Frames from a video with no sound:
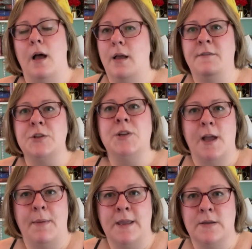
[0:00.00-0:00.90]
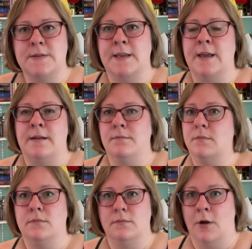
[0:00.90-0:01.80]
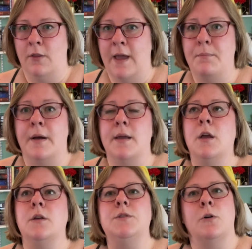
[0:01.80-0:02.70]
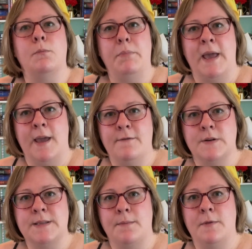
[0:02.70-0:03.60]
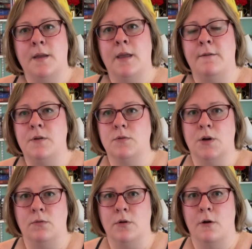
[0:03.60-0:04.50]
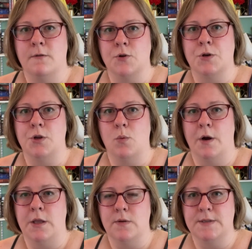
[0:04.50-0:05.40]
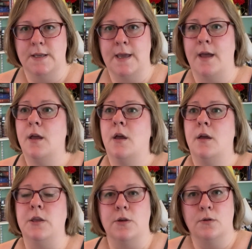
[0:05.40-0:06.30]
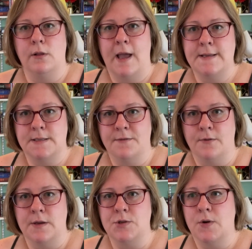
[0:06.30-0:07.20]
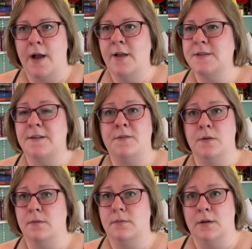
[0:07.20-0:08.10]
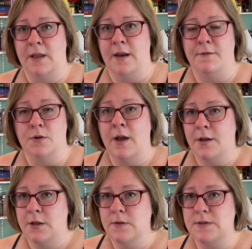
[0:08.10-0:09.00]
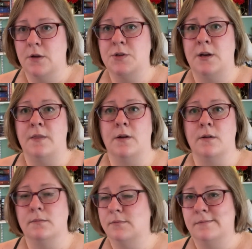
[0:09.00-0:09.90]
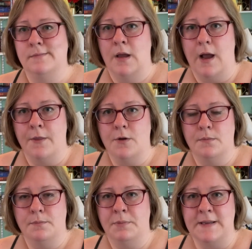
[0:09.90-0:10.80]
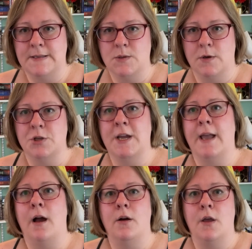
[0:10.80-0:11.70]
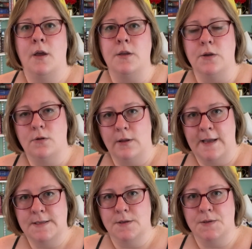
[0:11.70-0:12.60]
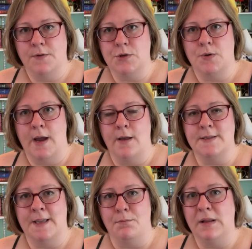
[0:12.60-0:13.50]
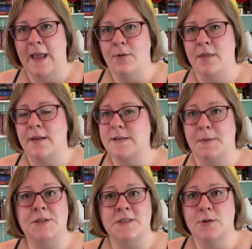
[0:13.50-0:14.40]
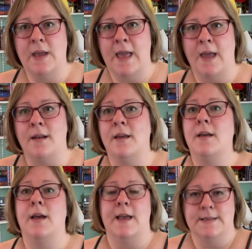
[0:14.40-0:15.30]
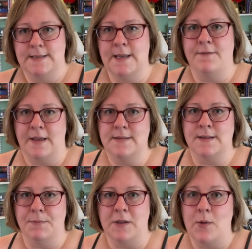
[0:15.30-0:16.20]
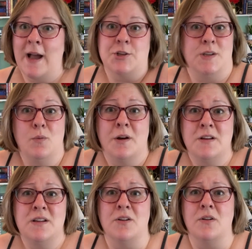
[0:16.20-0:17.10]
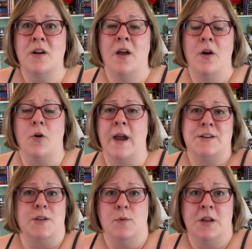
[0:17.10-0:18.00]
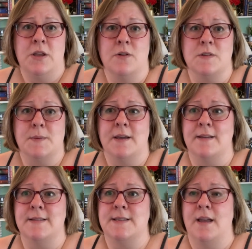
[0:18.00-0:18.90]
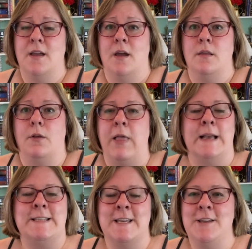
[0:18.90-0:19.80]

eventually I might use it and all that, but don't pay for something if you don't know for sure you want to use it yet. Utilize the free trials. If you're not going to use Notion and there are other places you want to check out, utilize those free trials and play with it as much as you can and see if that's something you actually want to do or actually want to use. Because the last thing